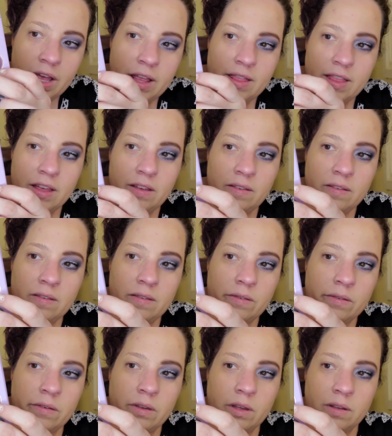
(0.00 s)

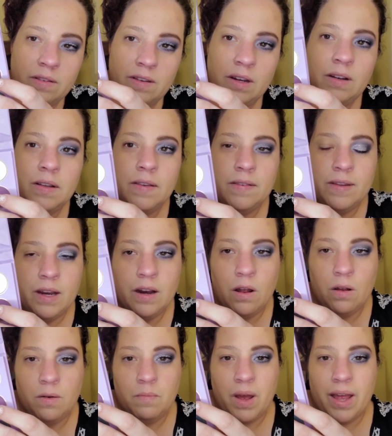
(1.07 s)
This didn't sit
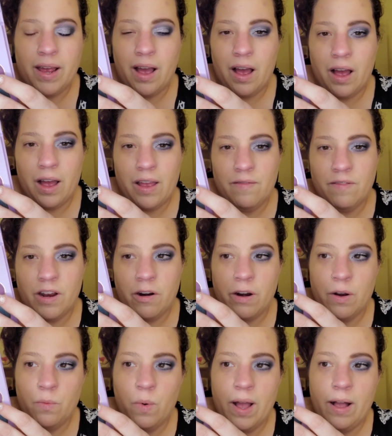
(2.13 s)
on my eye
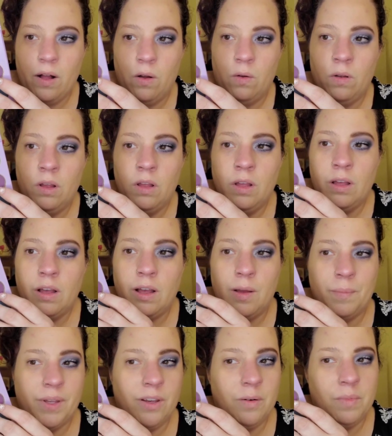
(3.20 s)
very well.
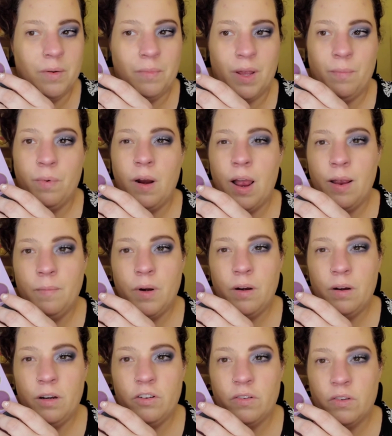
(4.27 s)
It could have been my
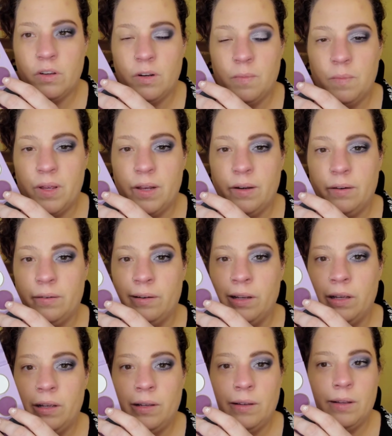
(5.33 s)
primer, it just could have been
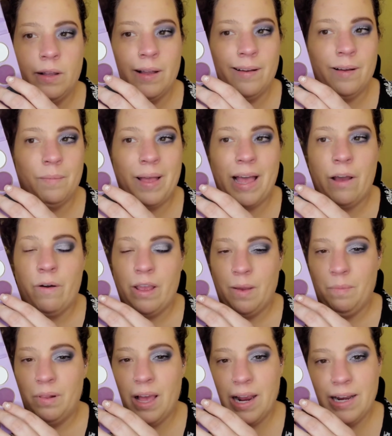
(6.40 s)
how I
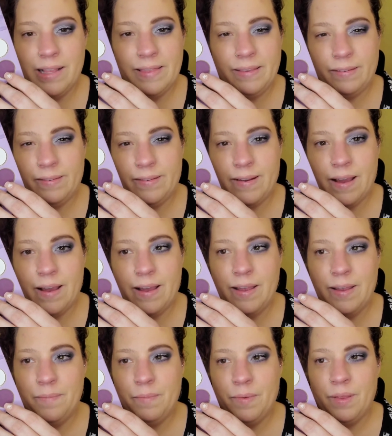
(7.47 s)
applied it this
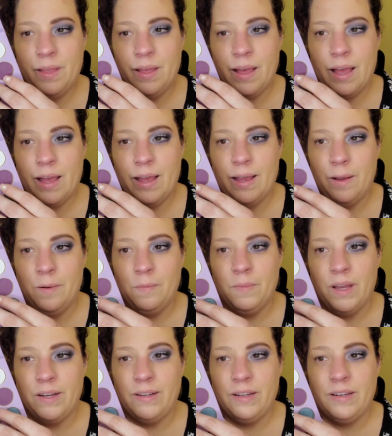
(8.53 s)
time.
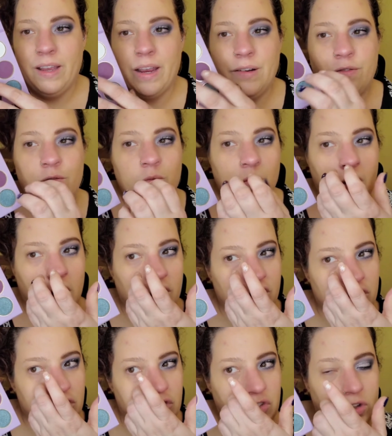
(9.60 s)
I did kind of
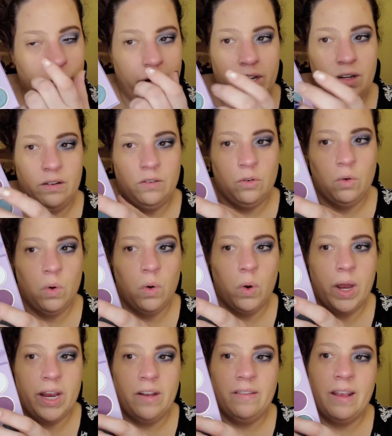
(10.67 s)
rush, so I didn't
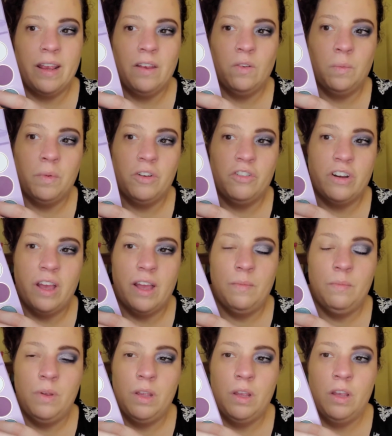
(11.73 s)
quite take as much
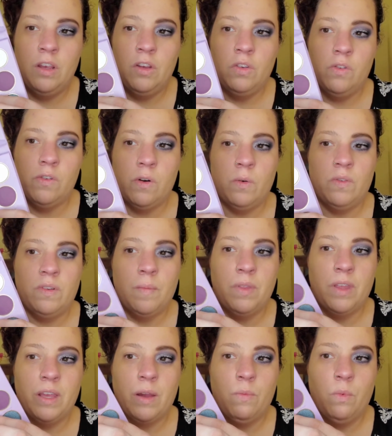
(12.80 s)
time. So it's
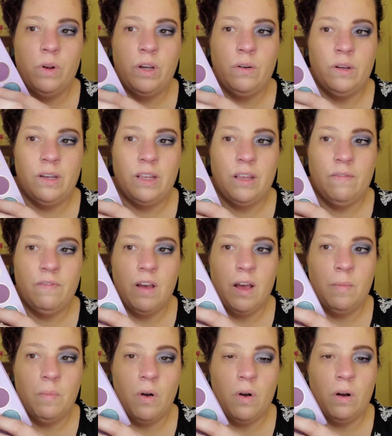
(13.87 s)
something I wouldn't give
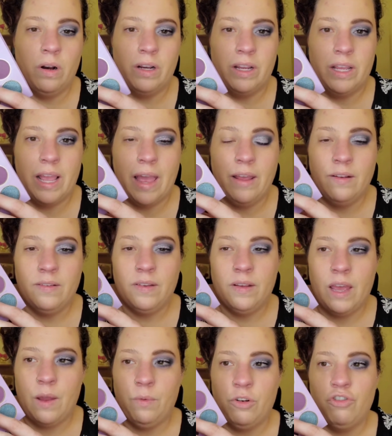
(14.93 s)
up on yet.
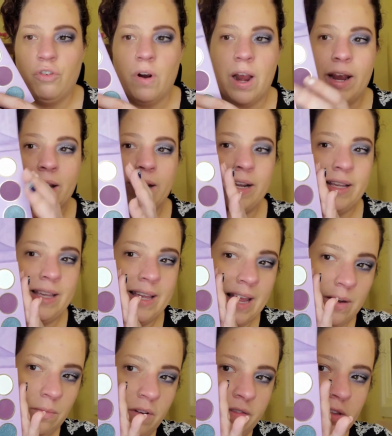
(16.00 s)
I would try it
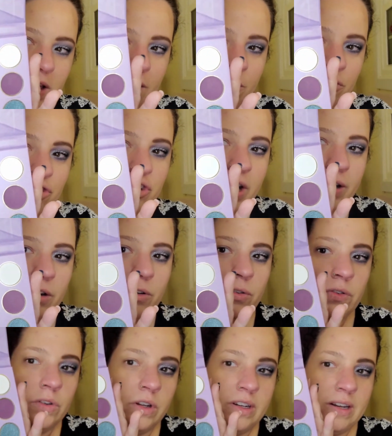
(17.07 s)
again with the other
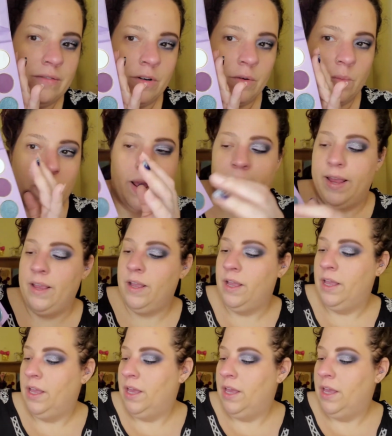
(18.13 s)
shadows a different way.